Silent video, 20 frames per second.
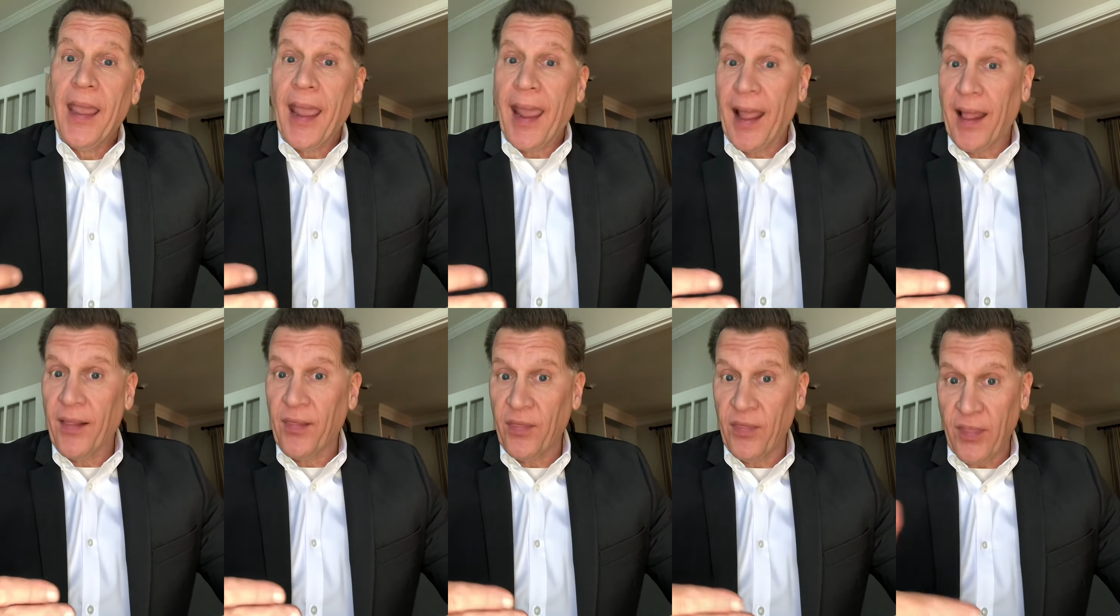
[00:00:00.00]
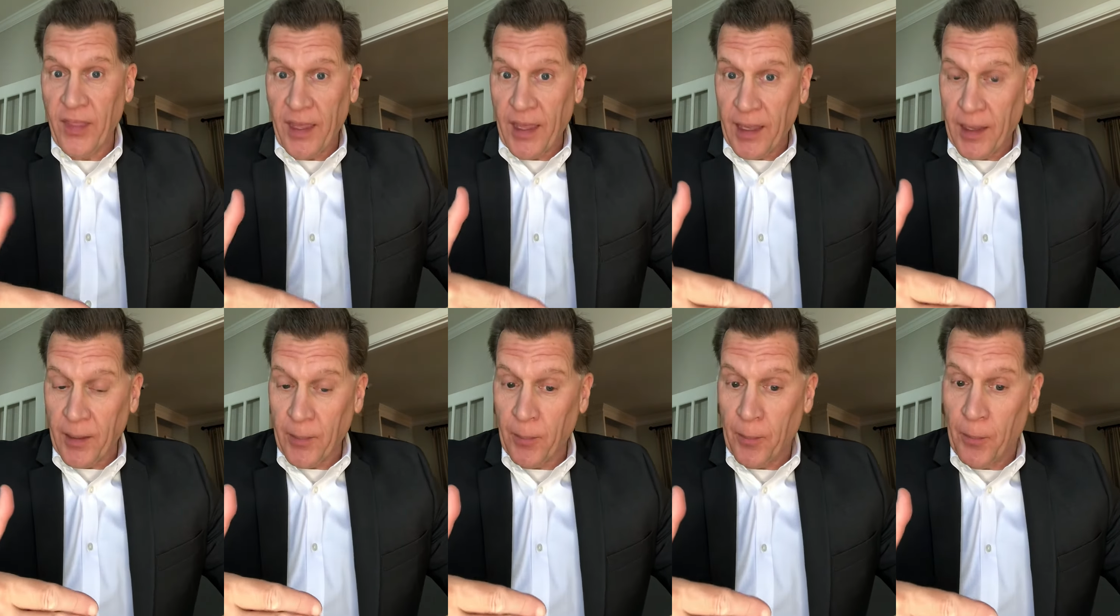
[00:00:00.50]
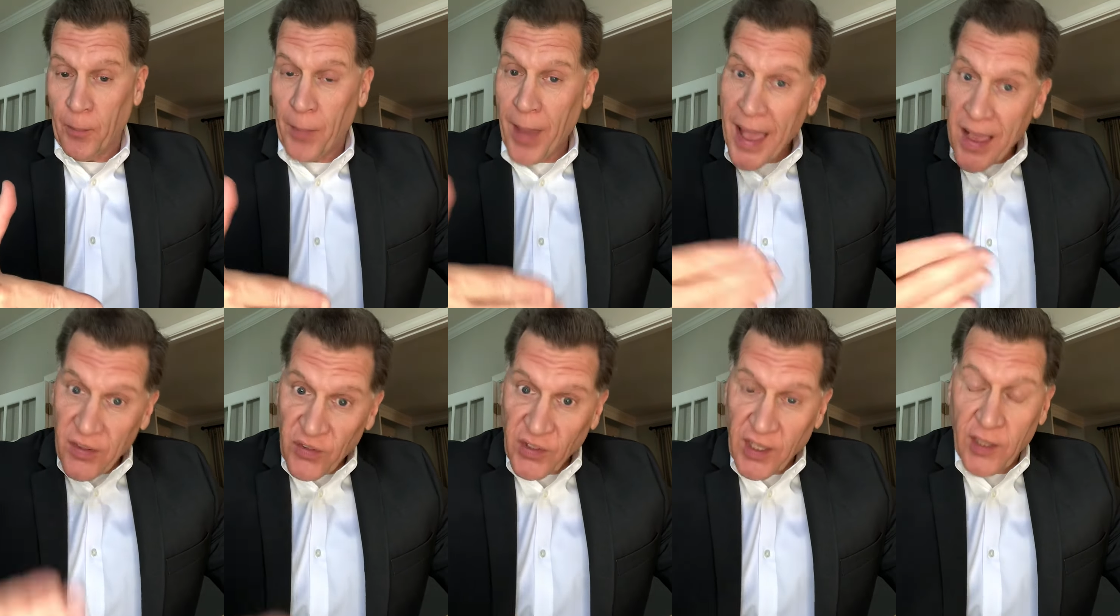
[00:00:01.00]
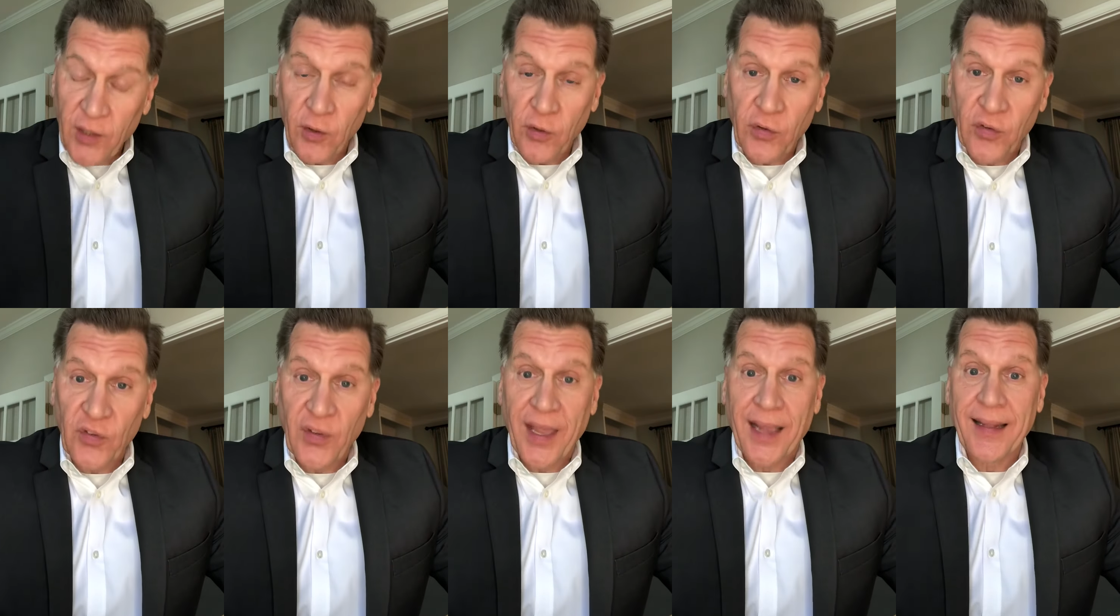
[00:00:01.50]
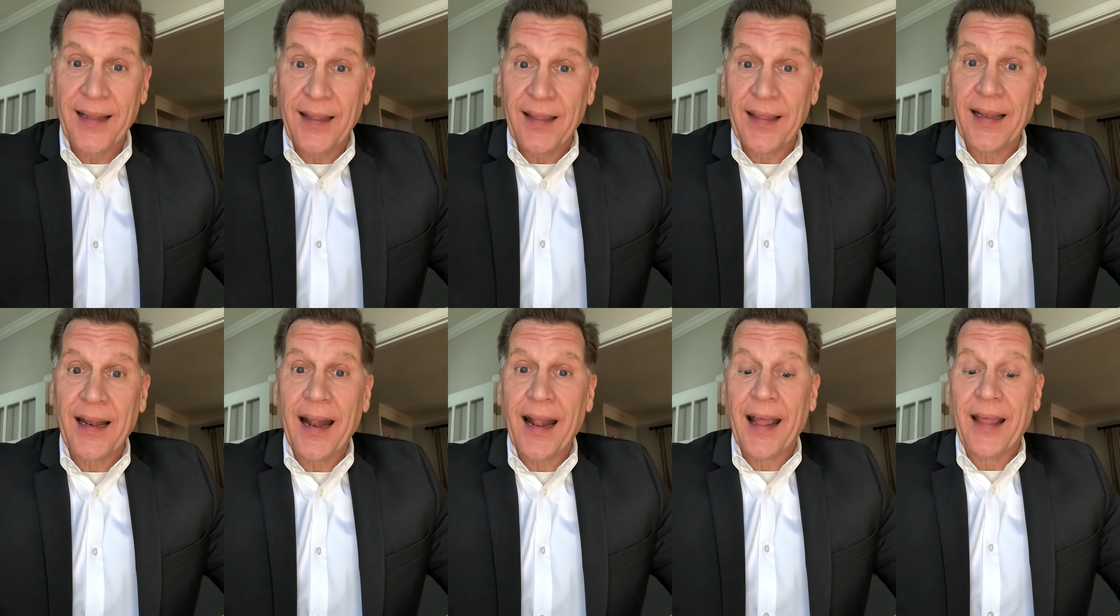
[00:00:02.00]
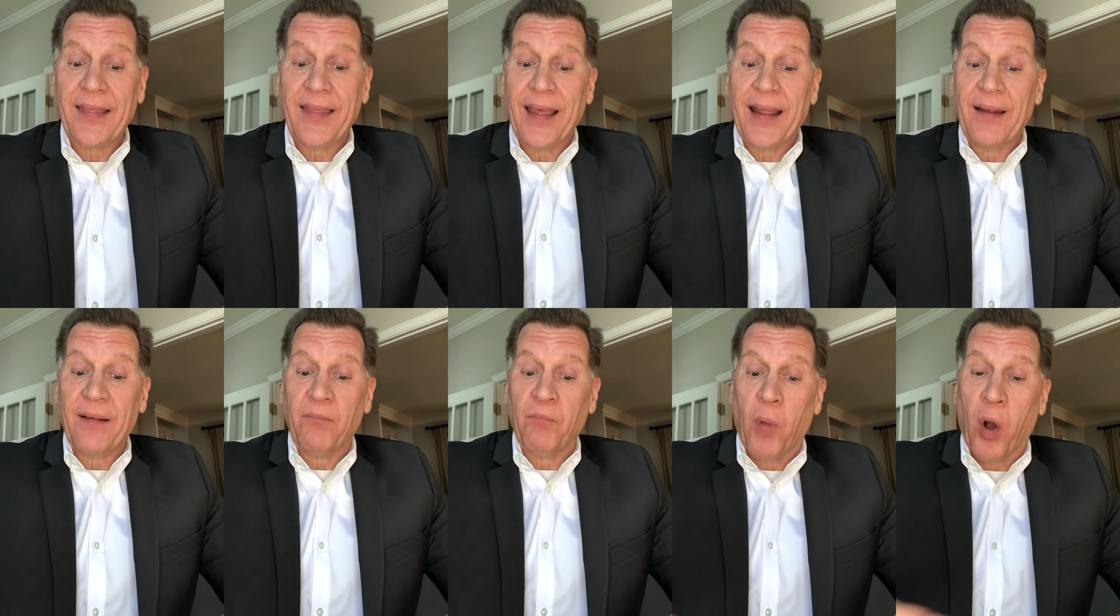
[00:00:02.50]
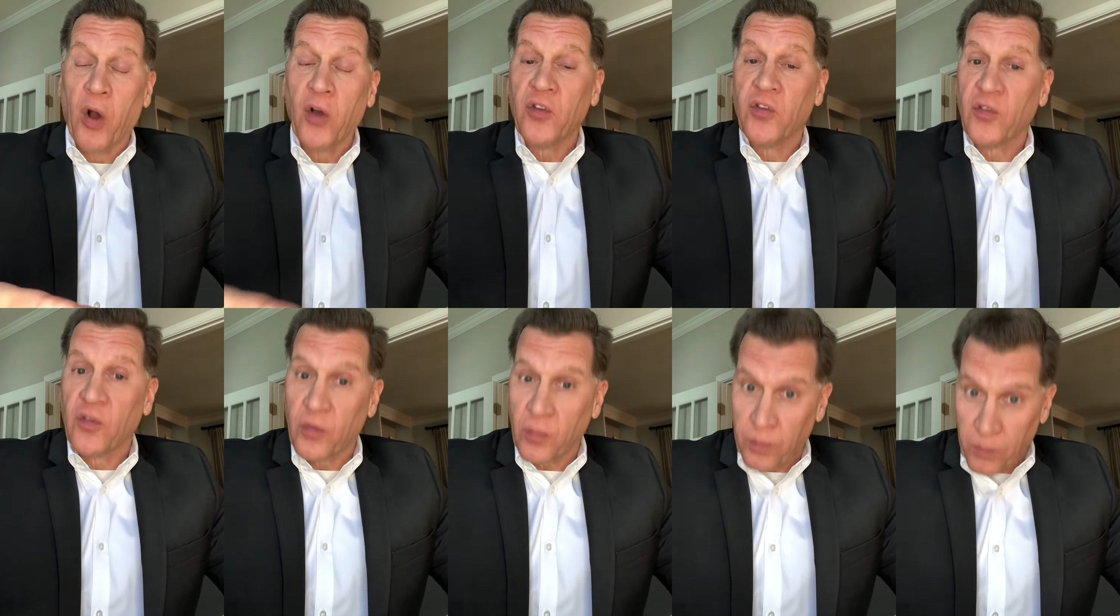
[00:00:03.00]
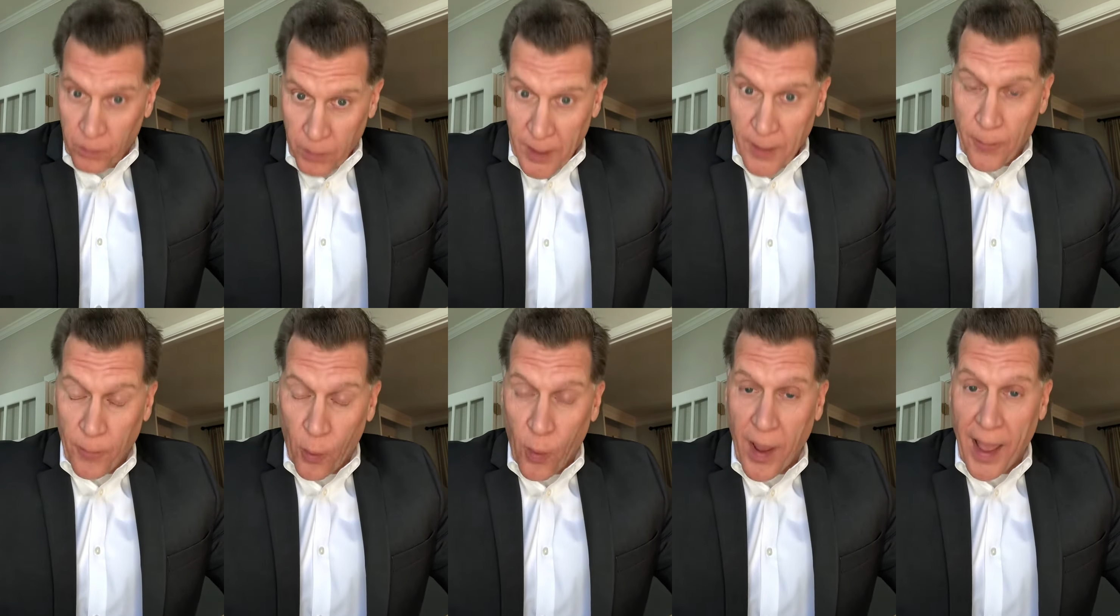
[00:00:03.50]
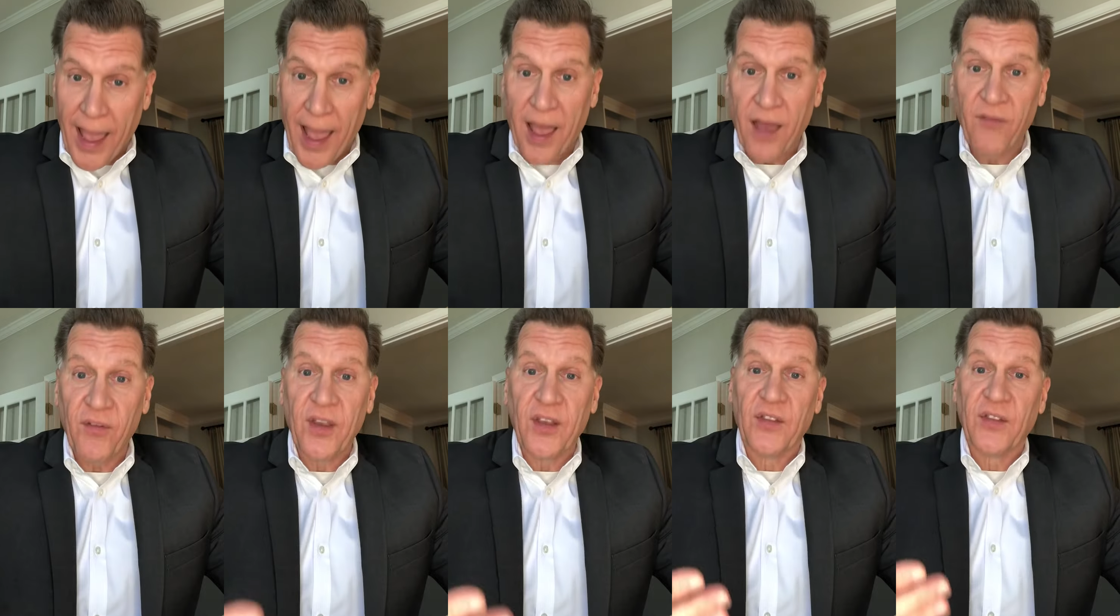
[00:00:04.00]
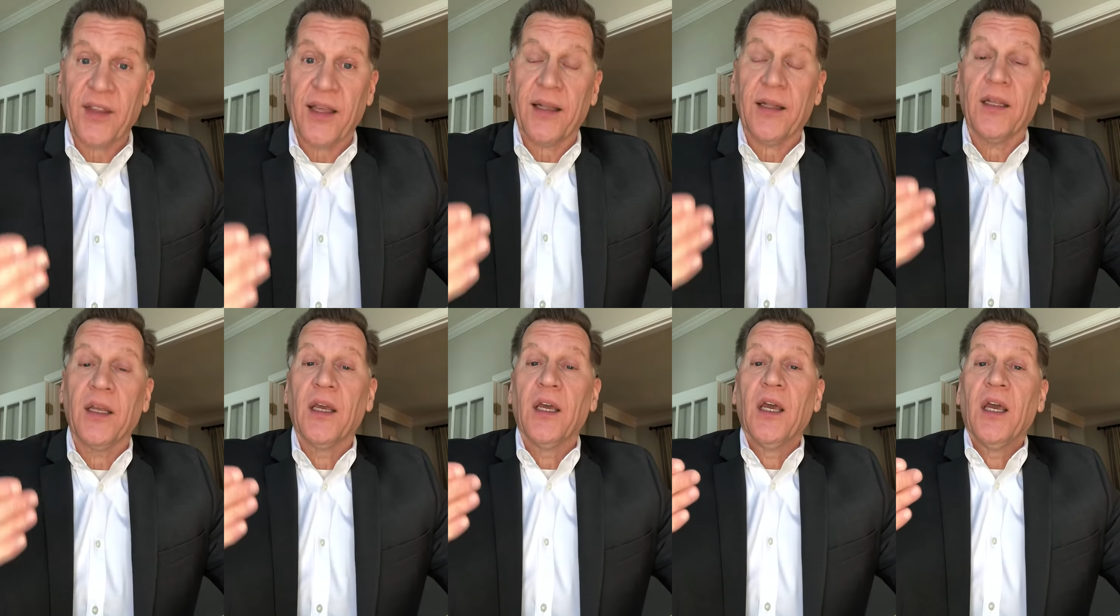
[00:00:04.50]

and the best understanding that i that most people have is that